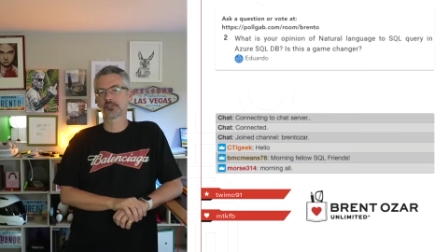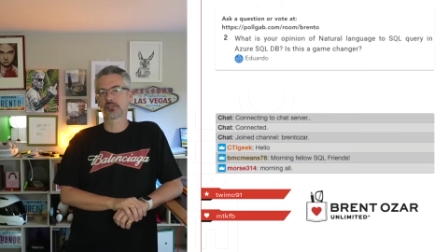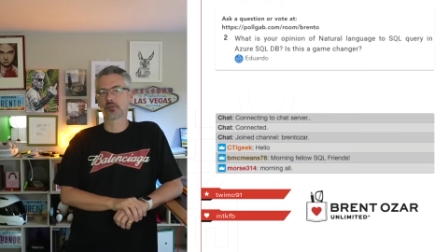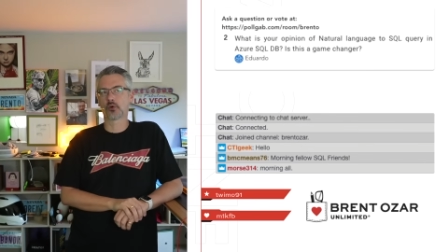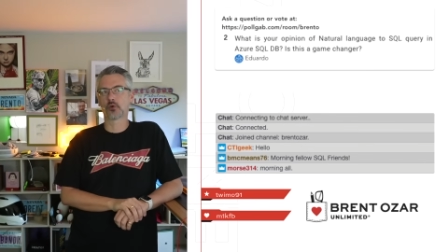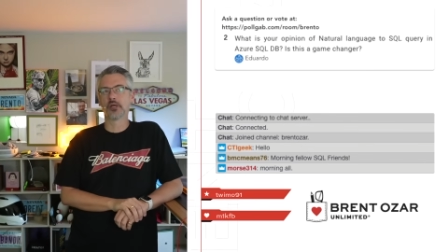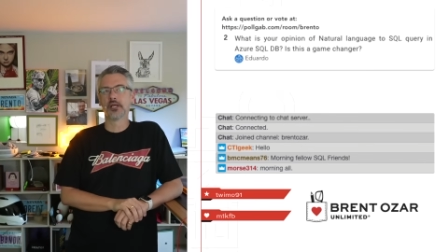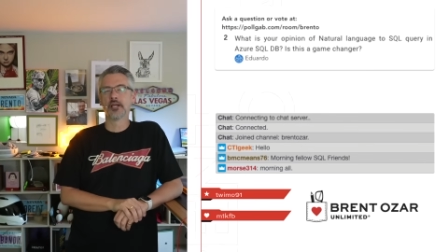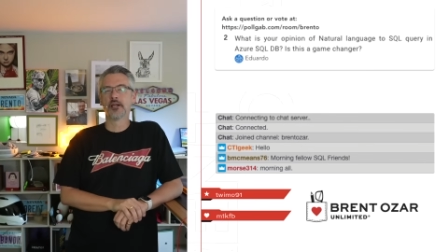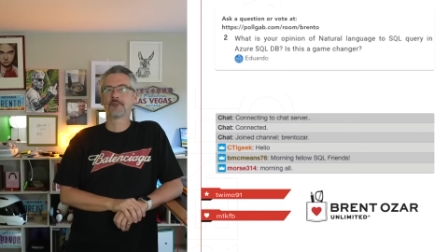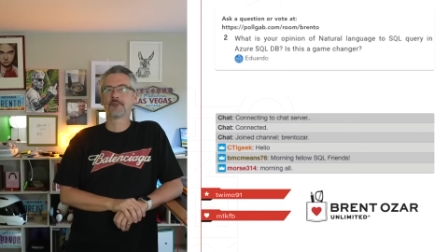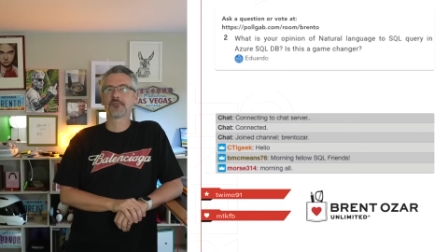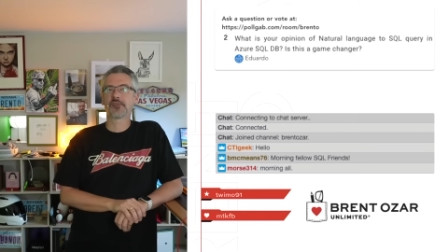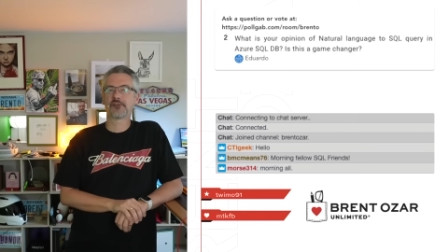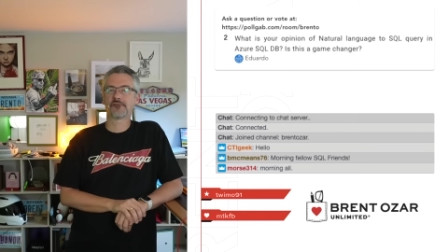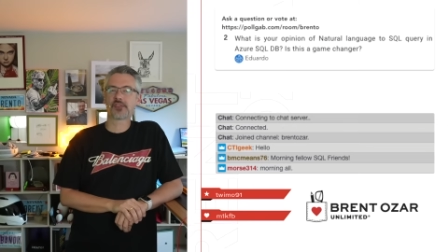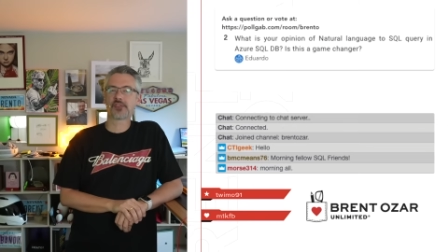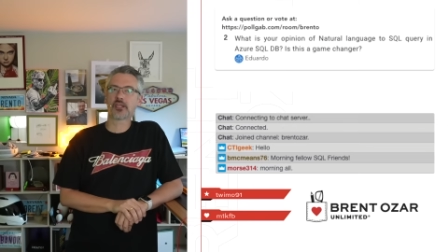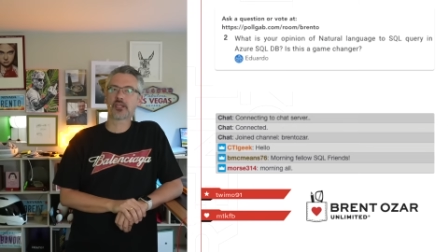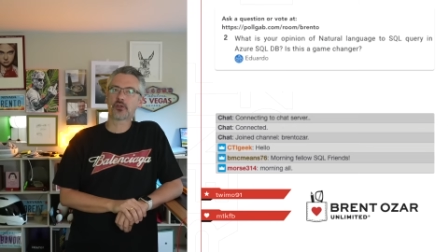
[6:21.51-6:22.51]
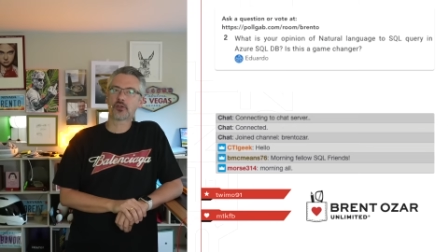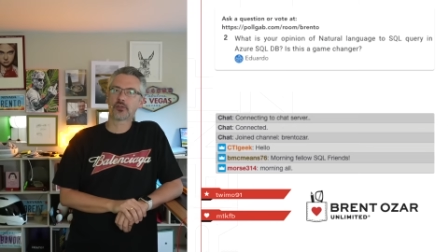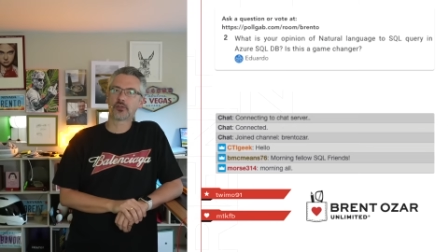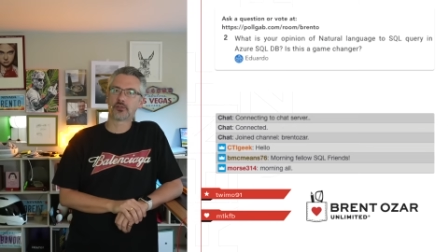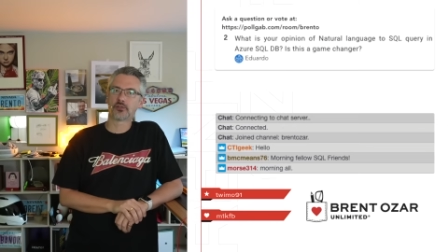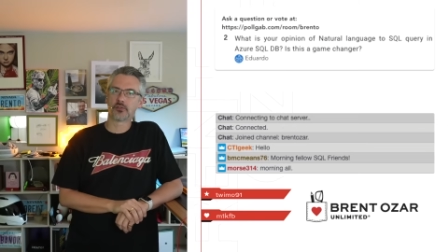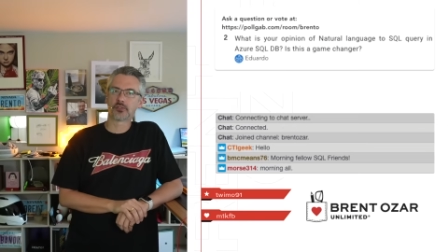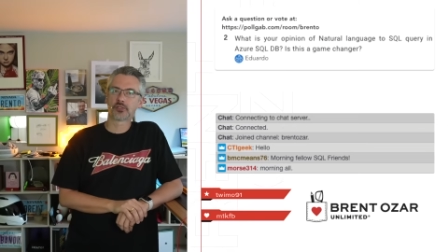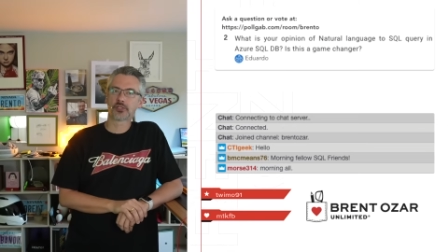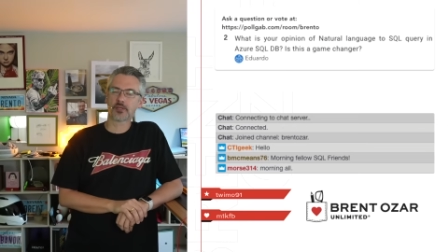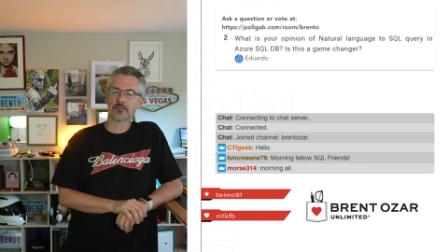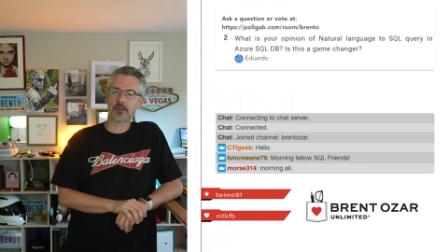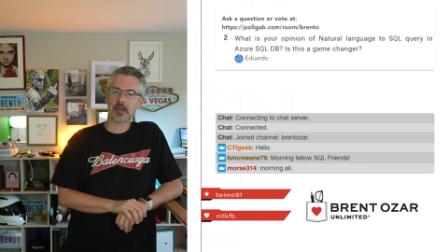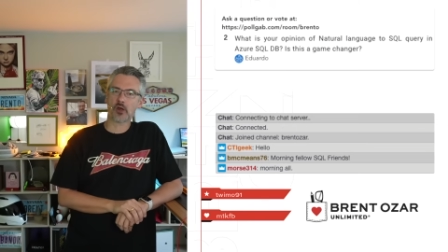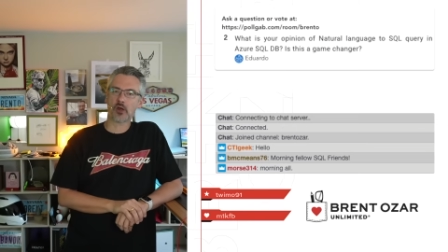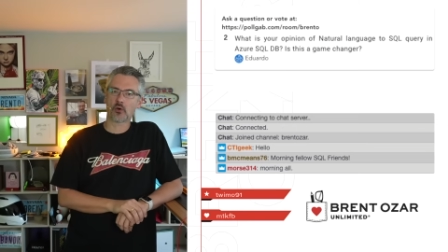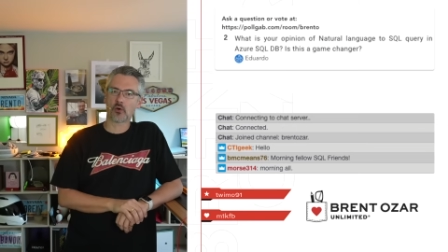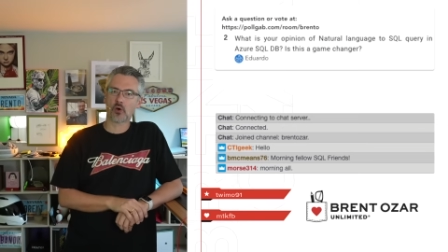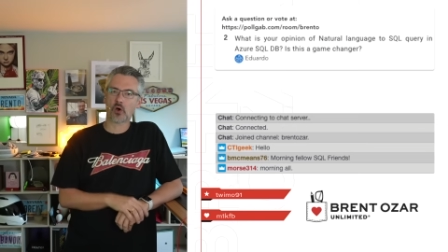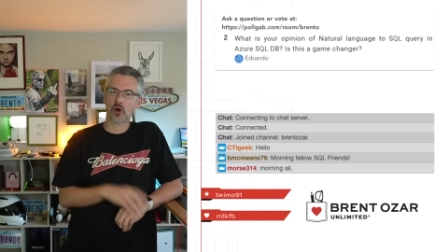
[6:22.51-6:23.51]
So if they could
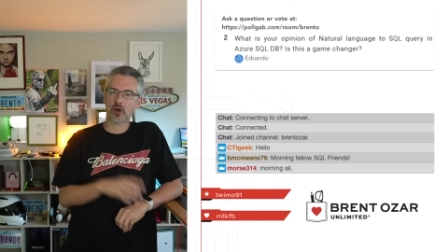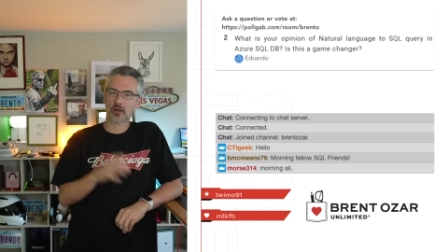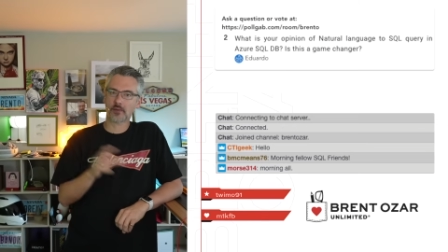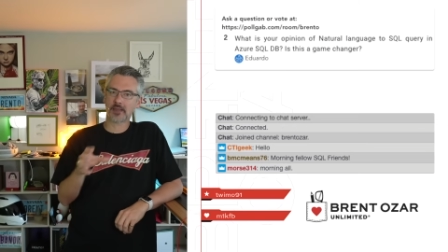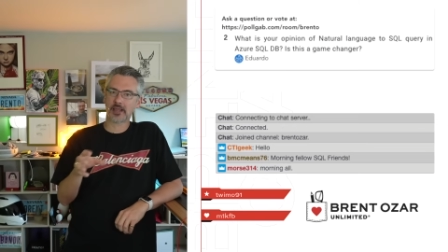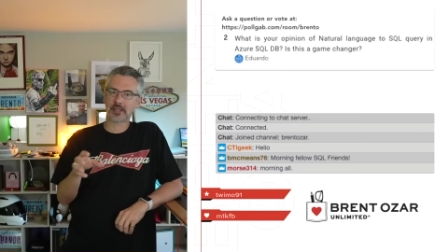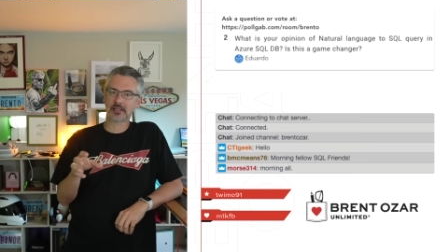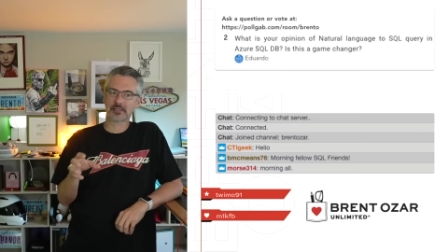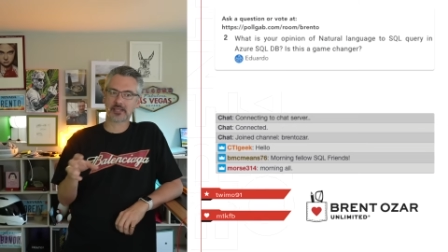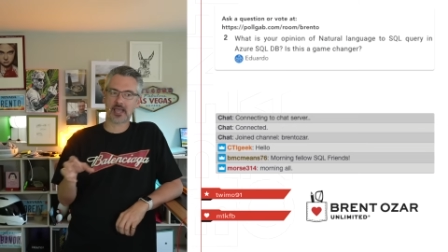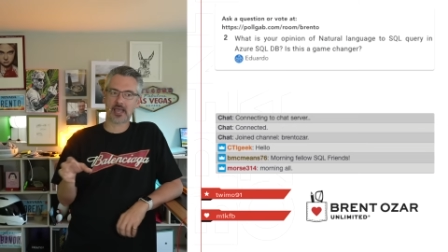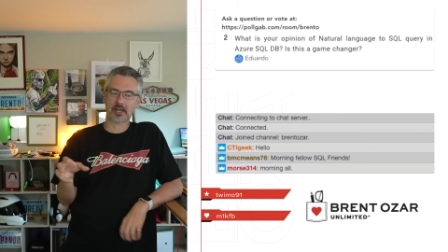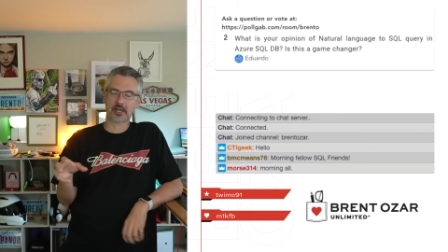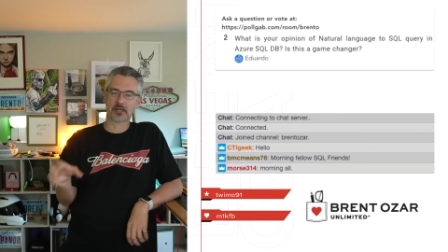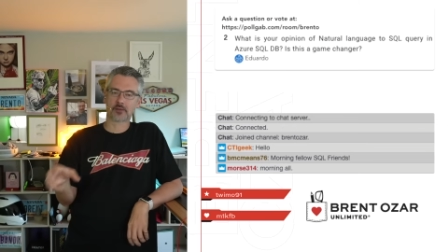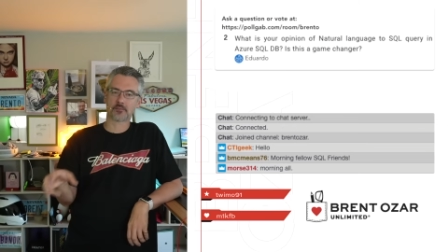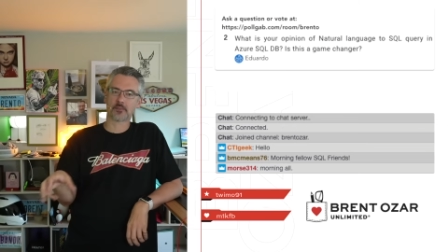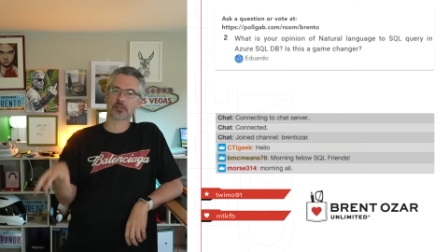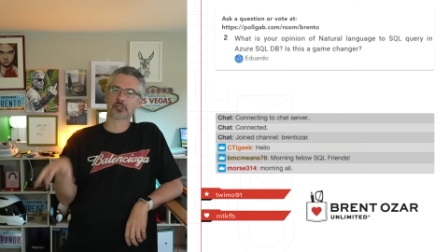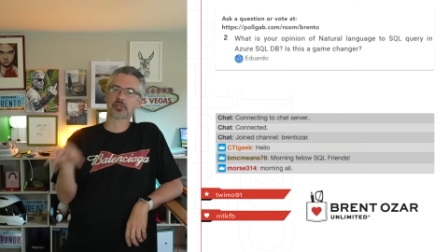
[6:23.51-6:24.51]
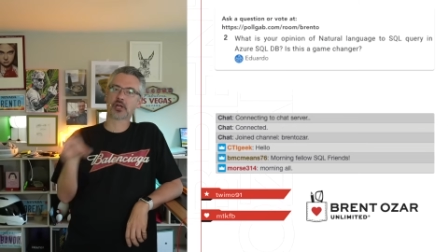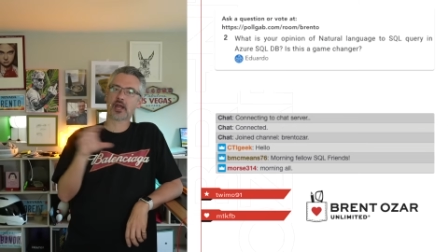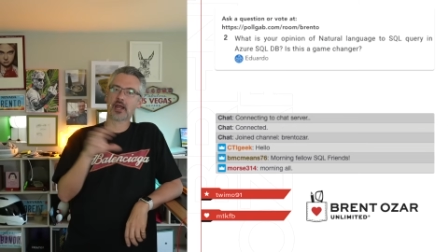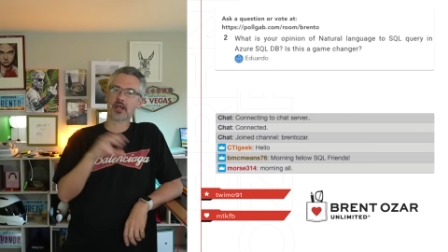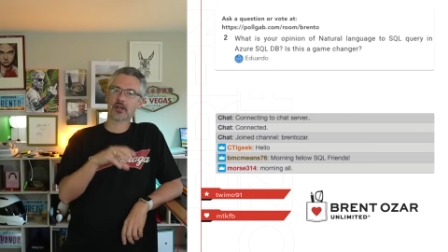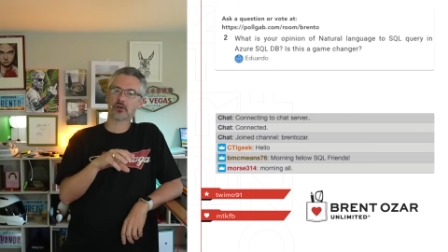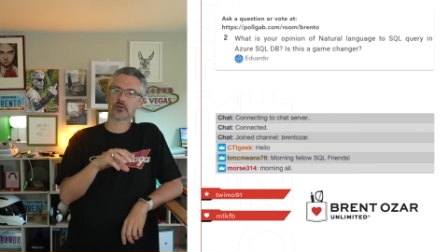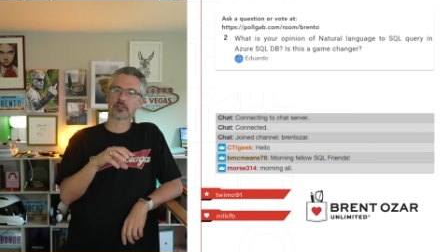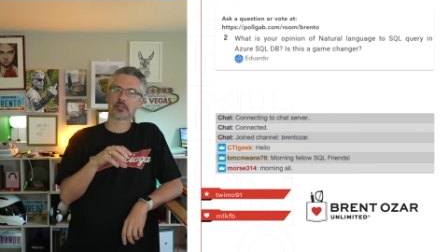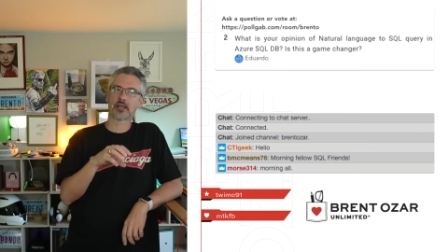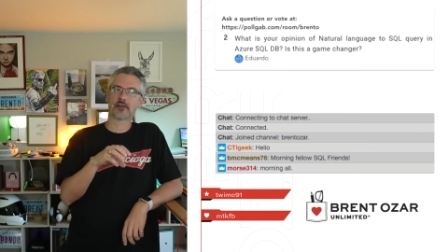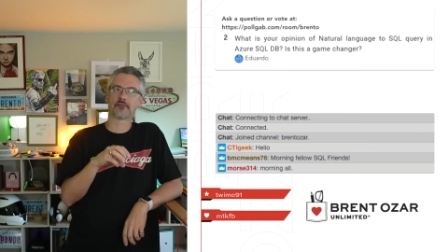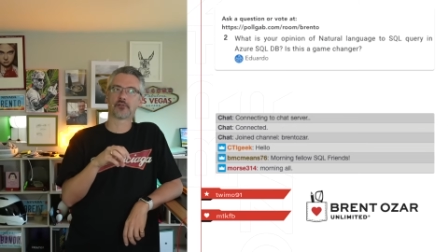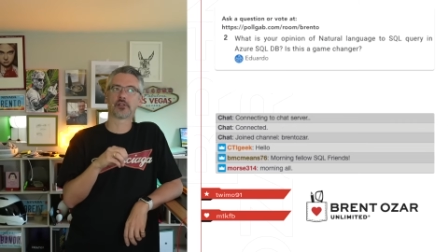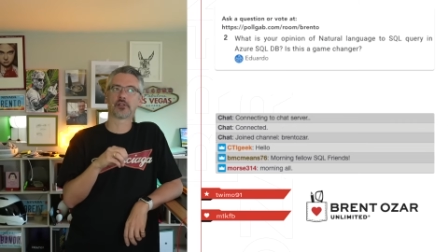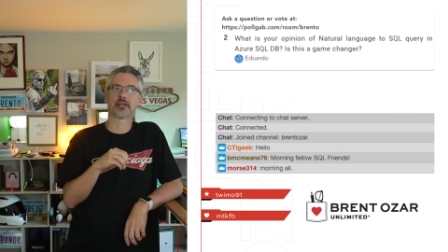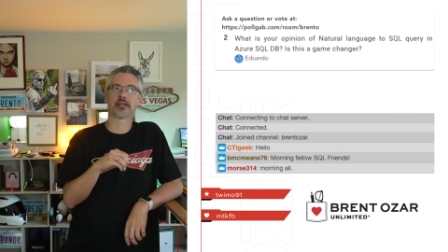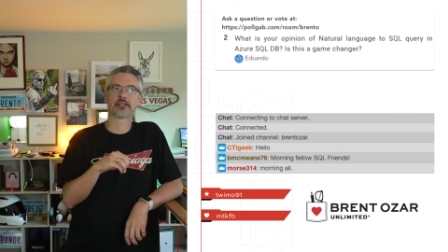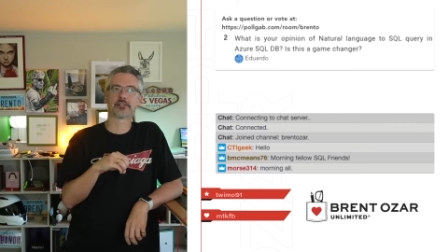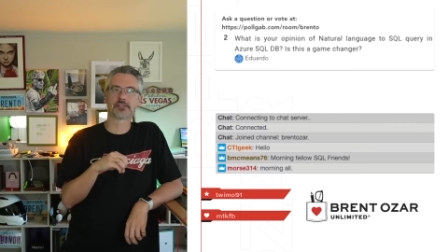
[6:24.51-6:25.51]
somehow automate that at a much higher
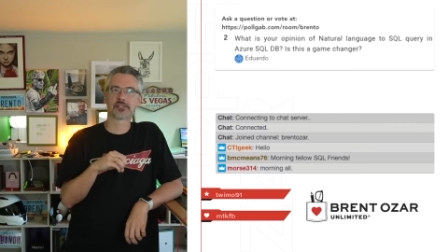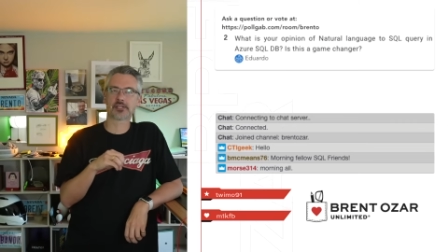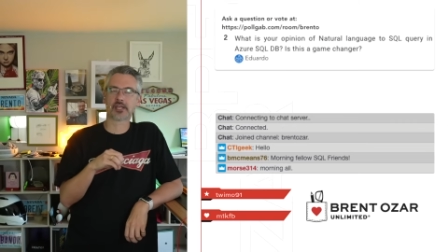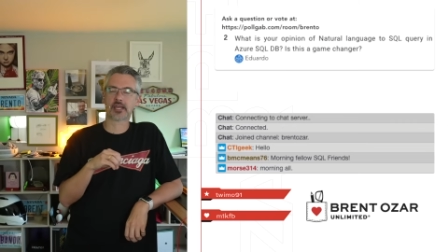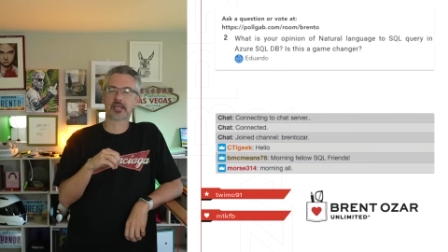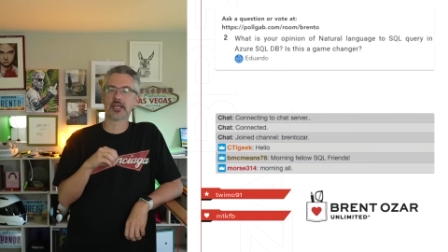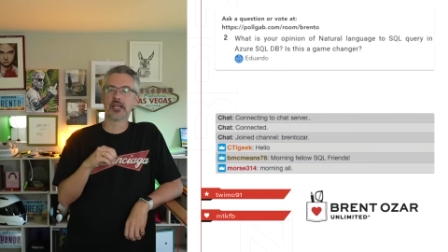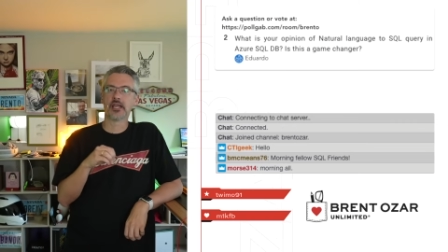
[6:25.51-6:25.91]
level and say,